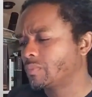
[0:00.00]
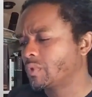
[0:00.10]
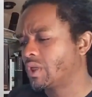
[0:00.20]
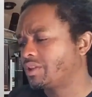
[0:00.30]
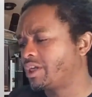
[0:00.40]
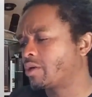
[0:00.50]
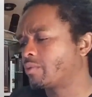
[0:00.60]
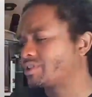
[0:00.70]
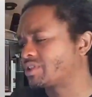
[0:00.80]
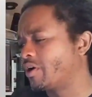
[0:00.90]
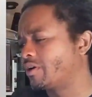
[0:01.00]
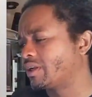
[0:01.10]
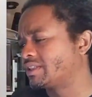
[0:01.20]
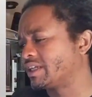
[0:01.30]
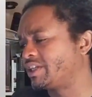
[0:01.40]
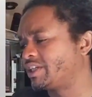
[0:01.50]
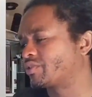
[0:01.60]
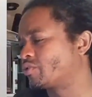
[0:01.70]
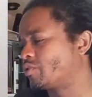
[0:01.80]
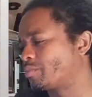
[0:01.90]
Their return is an
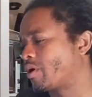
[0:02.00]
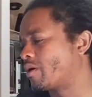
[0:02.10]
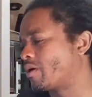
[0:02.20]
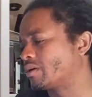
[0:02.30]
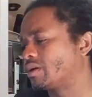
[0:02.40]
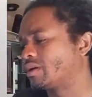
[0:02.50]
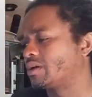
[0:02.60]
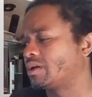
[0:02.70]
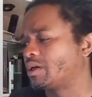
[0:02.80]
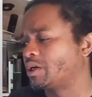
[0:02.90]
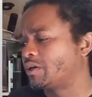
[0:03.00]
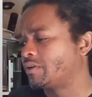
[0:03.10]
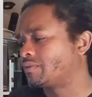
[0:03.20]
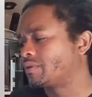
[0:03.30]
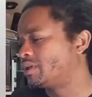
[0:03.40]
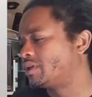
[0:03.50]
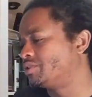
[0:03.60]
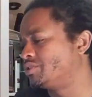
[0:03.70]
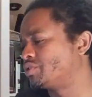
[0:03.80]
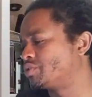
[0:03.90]
integral part of
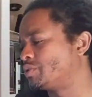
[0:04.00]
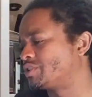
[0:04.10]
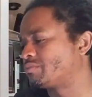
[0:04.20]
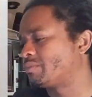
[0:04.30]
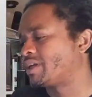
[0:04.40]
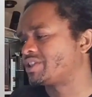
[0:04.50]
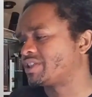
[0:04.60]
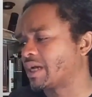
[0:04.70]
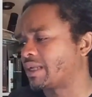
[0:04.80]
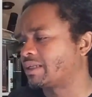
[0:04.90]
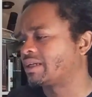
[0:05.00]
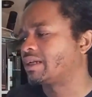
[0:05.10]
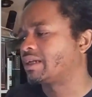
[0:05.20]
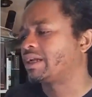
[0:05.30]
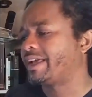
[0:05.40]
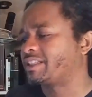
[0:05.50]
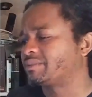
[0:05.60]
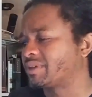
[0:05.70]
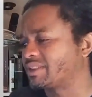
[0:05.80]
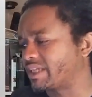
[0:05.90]
the Jewish Messianic
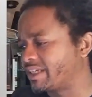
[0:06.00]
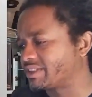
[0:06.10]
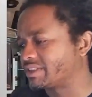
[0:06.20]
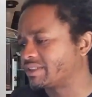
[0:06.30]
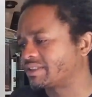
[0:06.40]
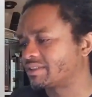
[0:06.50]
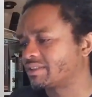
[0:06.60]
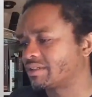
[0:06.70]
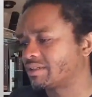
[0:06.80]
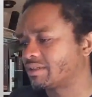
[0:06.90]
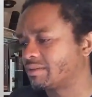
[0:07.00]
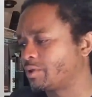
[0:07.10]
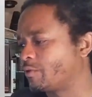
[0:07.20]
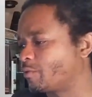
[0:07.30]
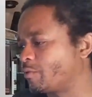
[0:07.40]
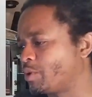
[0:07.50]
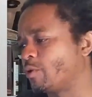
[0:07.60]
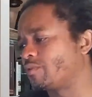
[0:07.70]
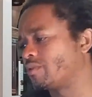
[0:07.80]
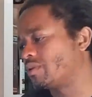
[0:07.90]
expectations. Beautiful,
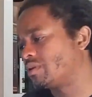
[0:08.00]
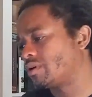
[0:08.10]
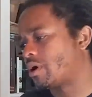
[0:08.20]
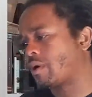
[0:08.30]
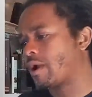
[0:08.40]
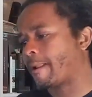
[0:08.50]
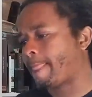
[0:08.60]
beautiful. All right.